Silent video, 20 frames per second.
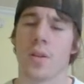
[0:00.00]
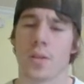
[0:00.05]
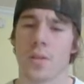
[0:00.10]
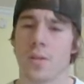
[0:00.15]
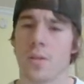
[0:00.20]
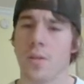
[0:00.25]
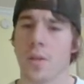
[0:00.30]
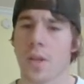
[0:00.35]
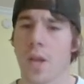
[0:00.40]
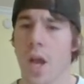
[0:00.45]

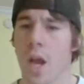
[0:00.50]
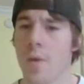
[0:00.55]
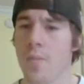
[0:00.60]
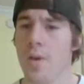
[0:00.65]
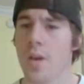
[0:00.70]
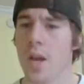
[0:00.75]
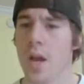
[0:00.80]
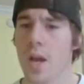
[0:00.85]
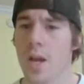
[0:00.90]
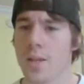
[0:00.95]
So the
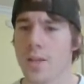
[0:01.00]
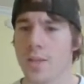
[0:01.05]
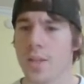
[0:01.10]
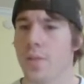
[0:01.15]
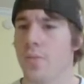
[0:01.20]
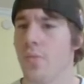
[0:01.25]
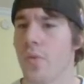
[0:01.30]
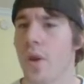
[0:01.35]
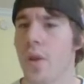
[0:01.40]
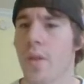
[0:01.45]

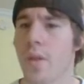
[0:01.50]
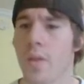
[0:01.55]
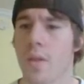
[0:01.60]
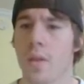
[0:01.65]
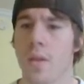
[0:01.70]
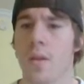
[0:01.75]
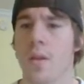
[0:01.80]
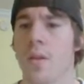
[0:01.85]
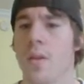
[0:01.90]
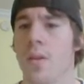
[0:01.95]
Kamikaze with
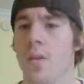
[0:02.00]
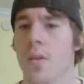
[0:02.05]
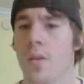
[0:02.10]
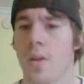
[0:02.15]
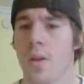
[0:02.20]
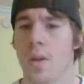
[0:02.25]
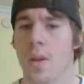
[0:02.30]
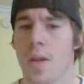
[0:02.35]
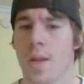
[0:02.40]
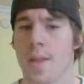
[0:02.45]

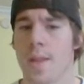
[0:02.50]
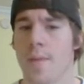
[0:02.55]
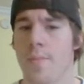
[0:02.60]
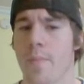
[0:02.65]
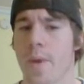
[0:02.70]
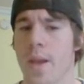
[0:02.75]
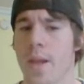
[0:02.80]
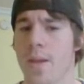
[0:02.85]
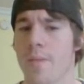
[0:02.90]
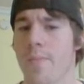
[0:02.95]
the
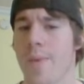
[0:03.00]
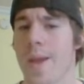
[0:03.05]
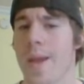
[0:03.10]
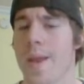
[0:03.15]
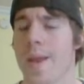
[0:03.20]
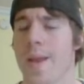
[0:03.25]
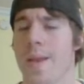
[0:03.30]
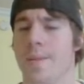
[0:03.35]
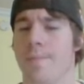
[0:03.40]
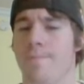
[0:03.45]
Mega
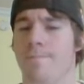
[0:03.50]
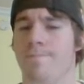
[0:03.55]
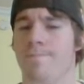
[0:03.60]
Banette.